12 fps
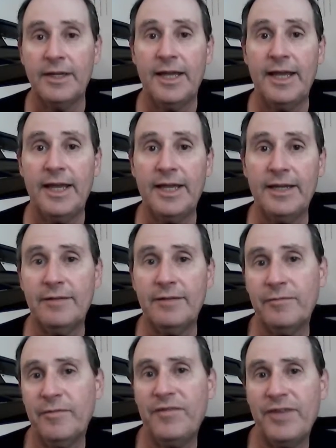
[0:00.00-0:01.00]
And
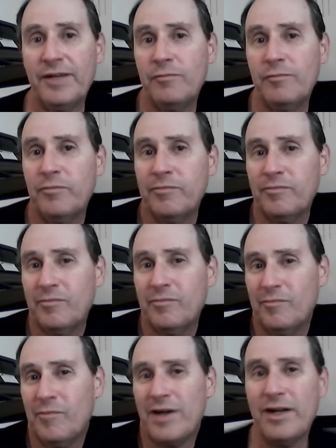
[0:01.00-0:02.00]
we figured,
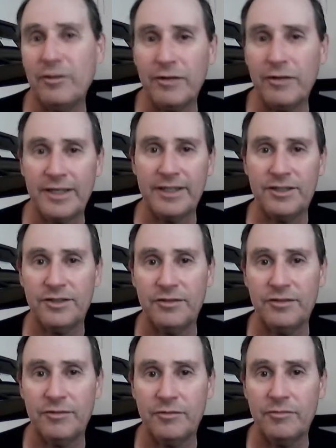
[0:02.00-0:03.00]
why not look
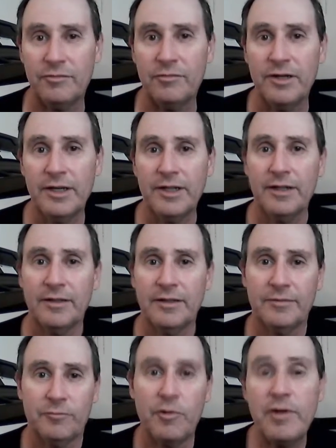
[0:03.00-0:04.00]
into
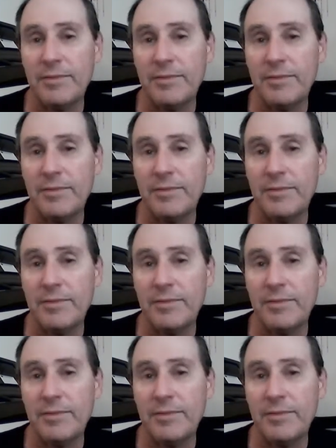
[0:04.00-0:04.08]
rowing